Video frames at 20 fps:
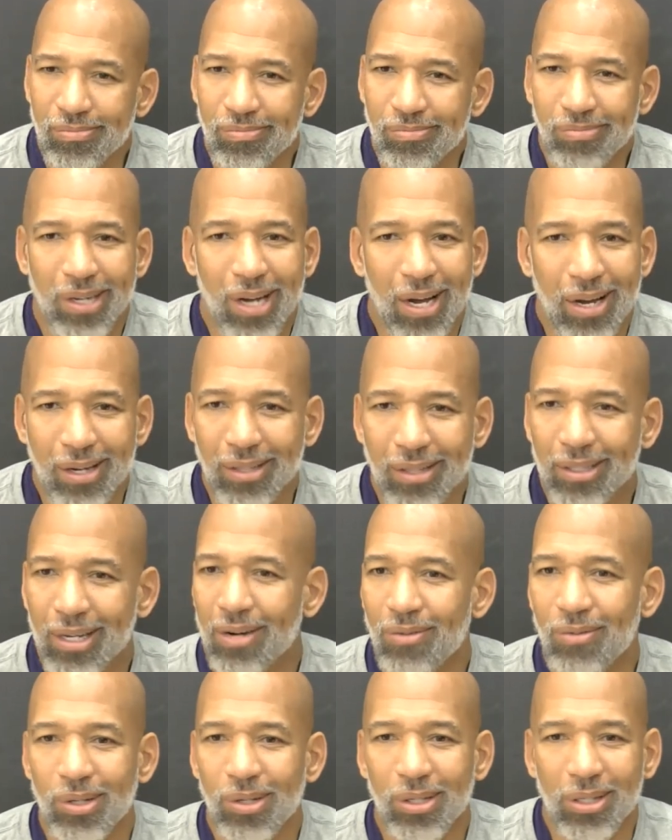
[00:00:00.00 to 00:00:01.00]
But I
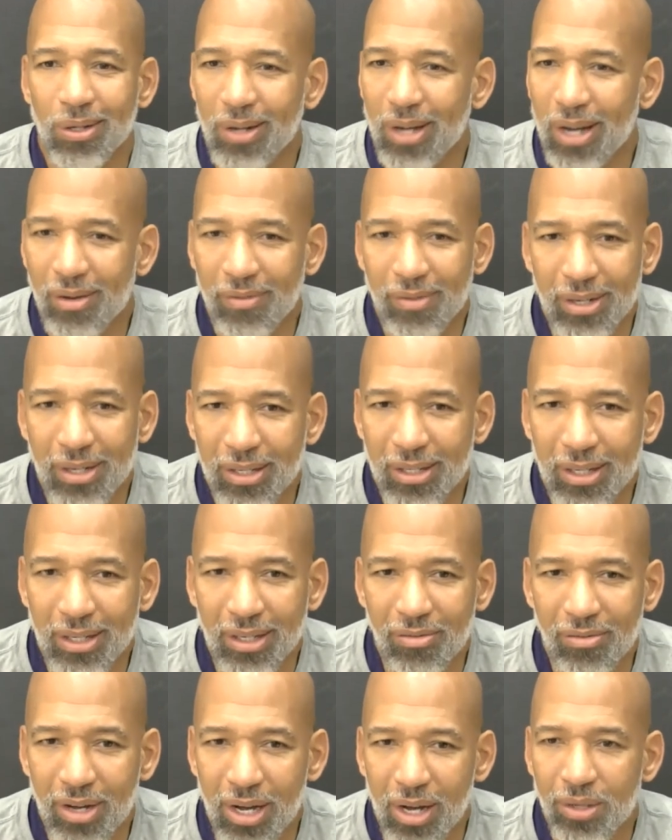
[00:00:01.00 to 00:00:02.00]
really don't have anything
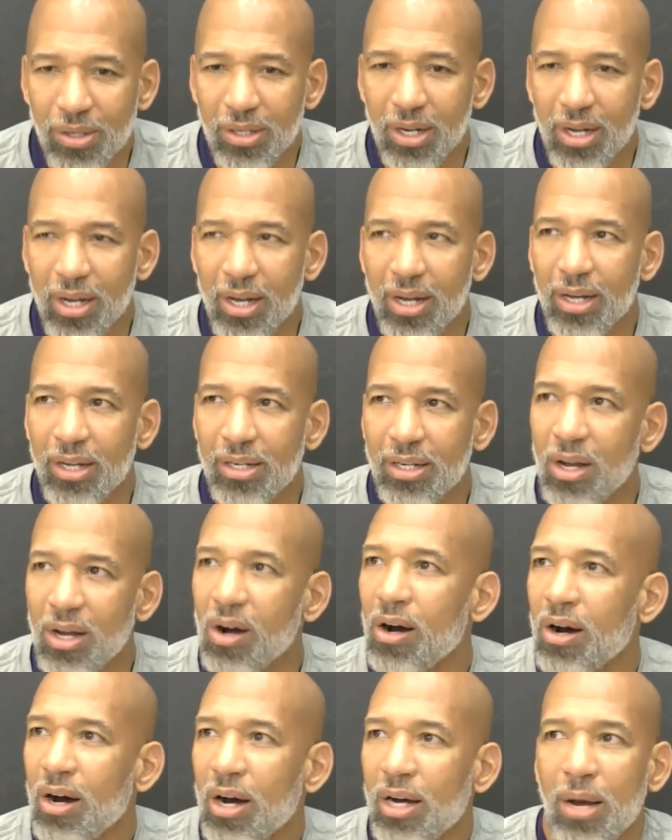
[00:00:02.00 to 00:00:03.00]
of value to add.
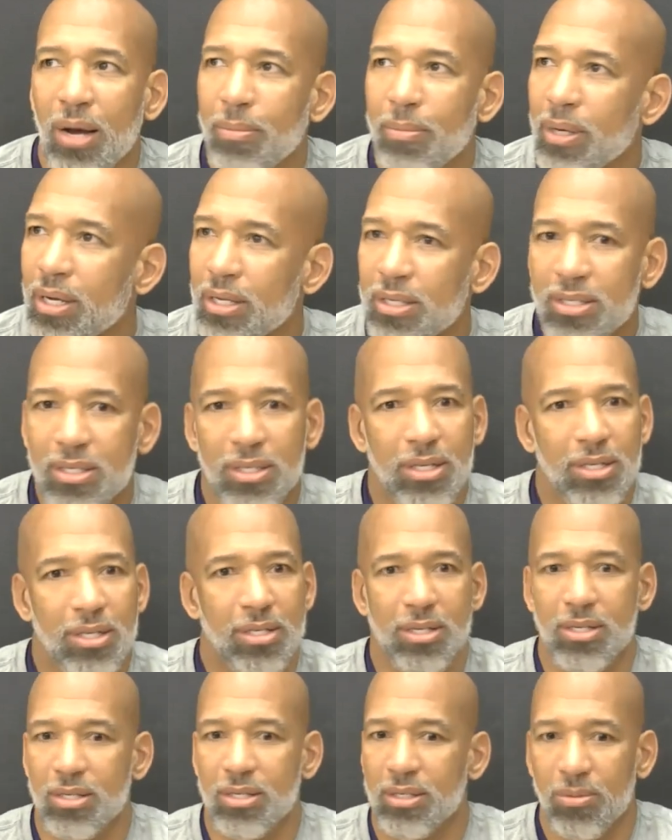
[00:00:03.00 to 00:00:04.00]
No, I mean,
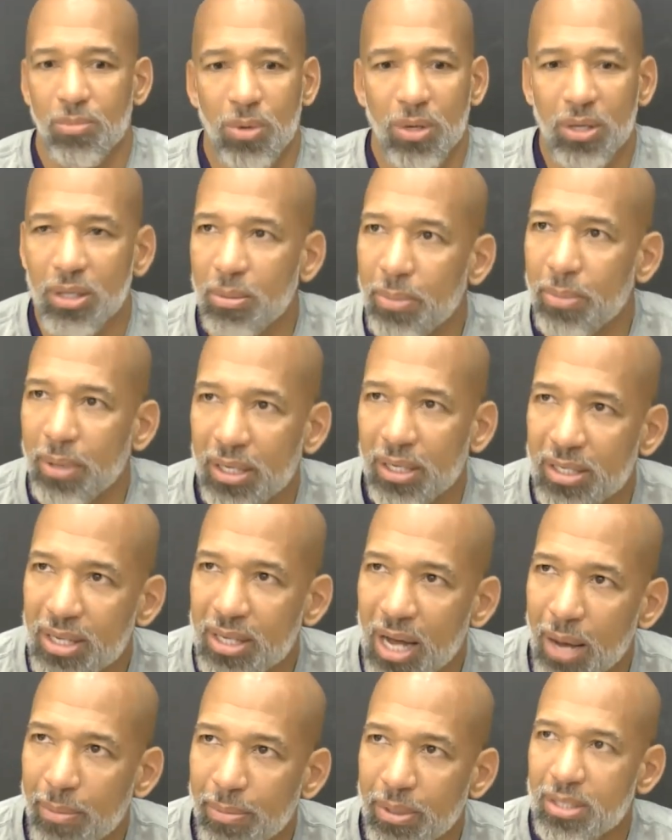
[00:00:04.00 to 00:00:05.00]
it's one of the biggest
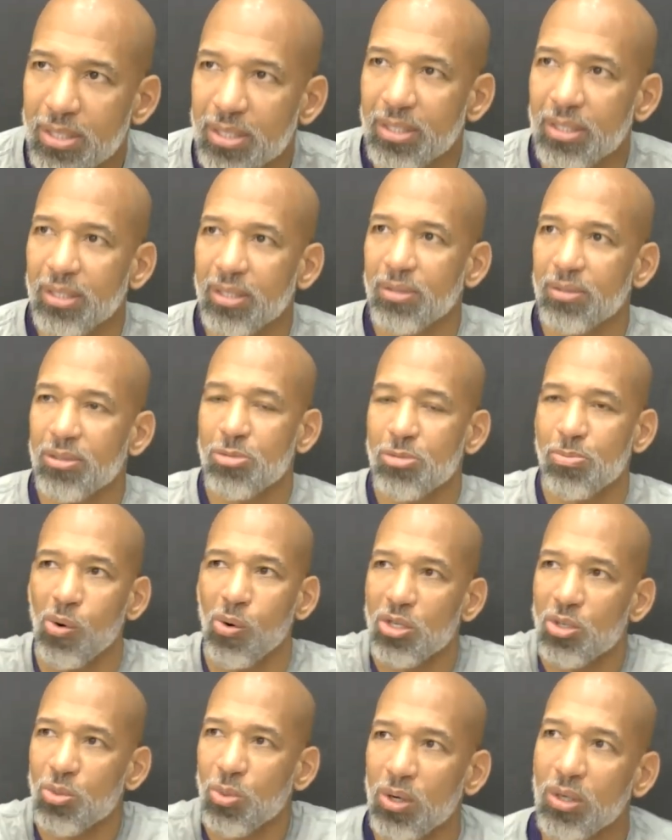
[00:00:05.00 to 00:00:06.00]
topics in the
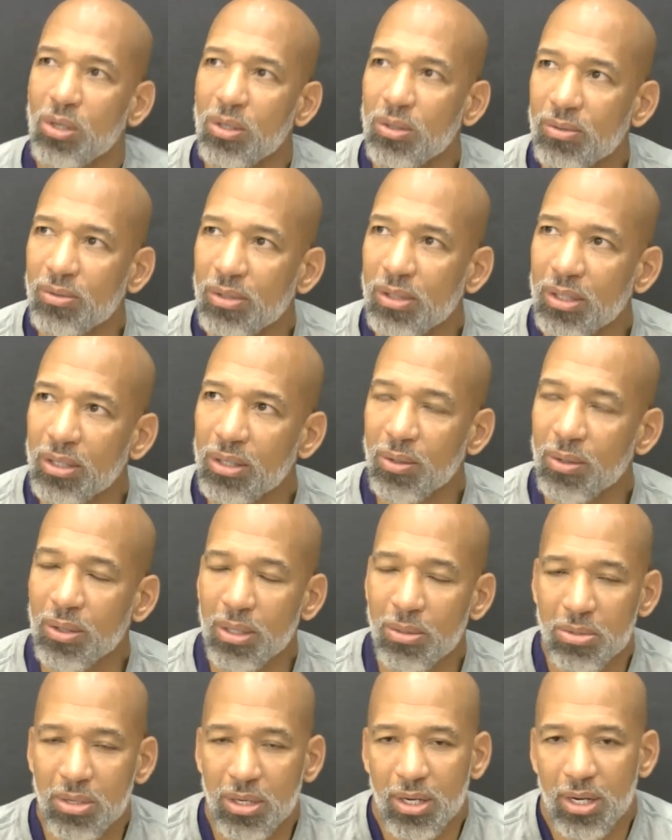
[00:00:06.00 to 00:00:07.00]
sports world. You know what
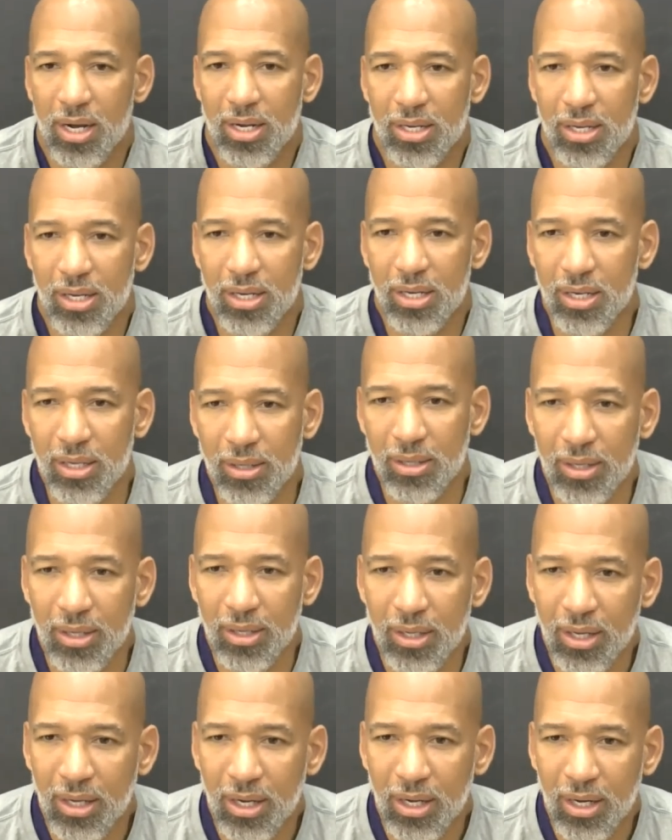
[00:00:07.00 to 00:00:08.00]
I'm saying? I get it.
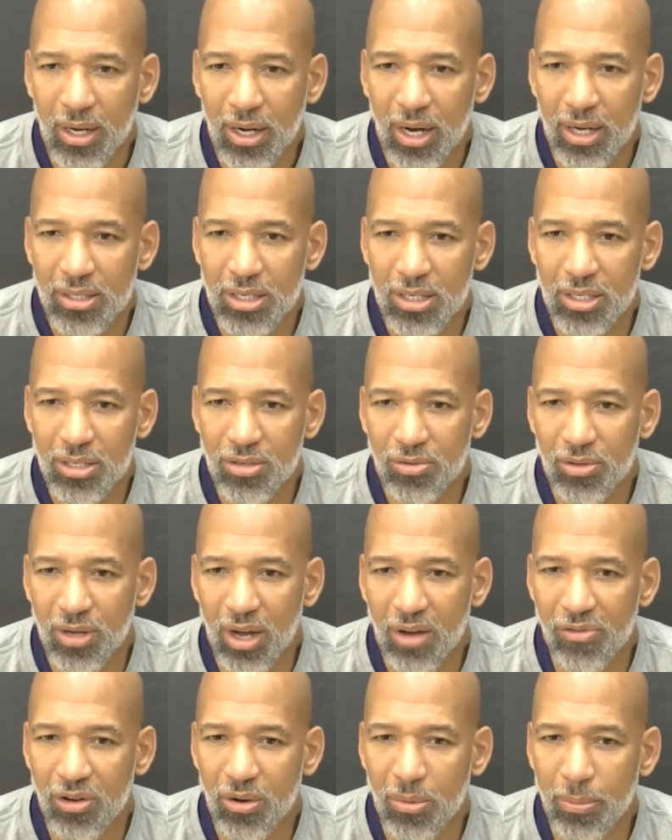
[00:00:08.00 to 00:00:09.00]

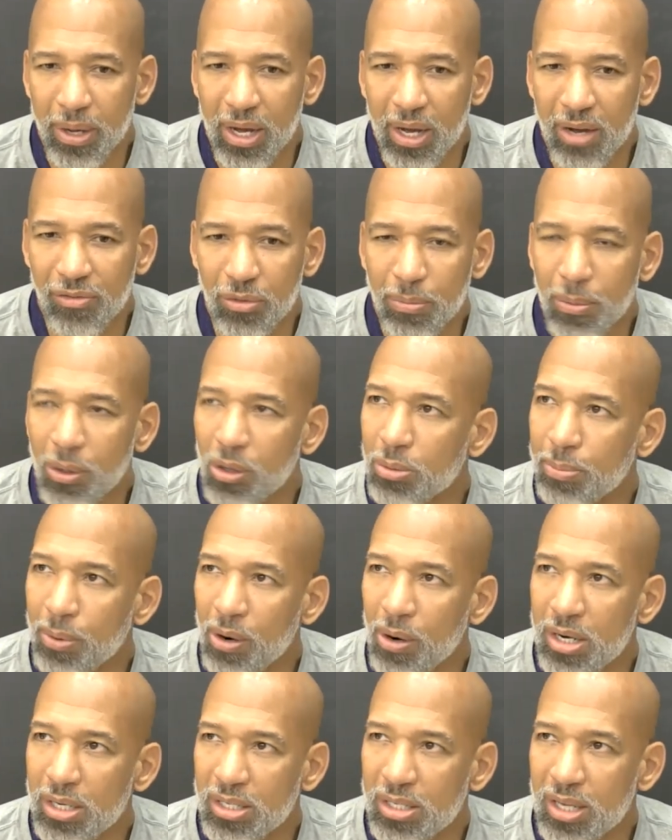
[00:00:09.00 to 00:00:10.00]
I felt bad for both
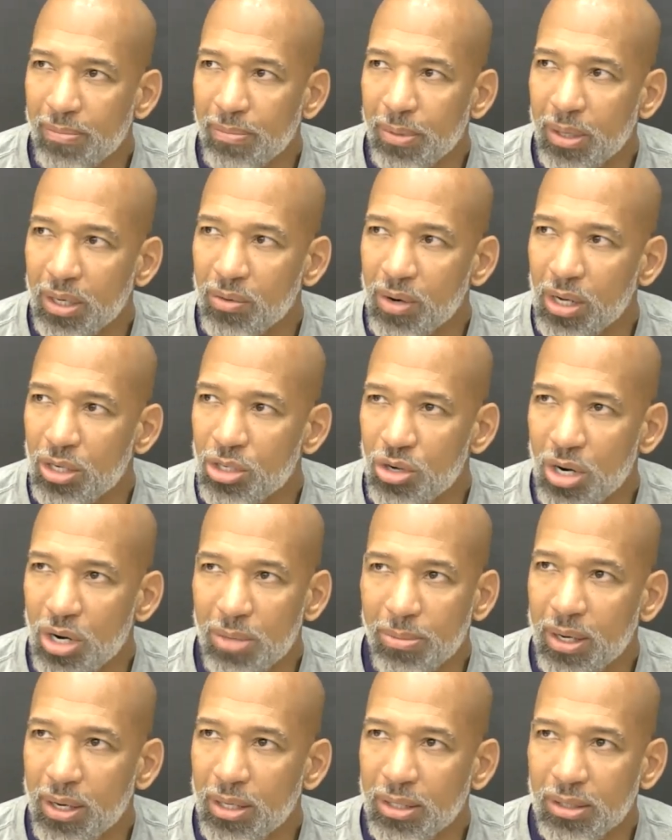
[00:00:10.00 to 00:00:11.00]
parties. I've been around
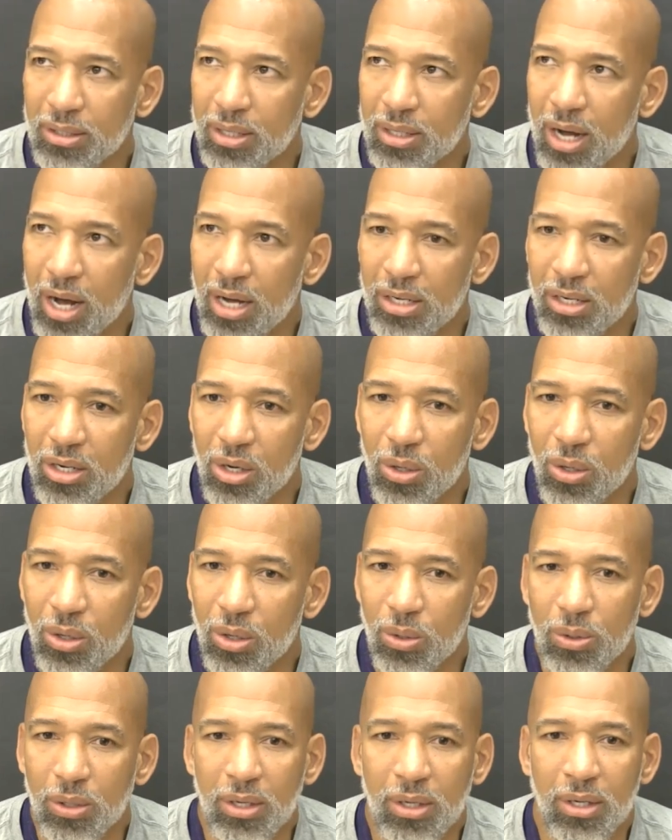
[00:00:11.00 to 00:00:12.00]
Draymond. I know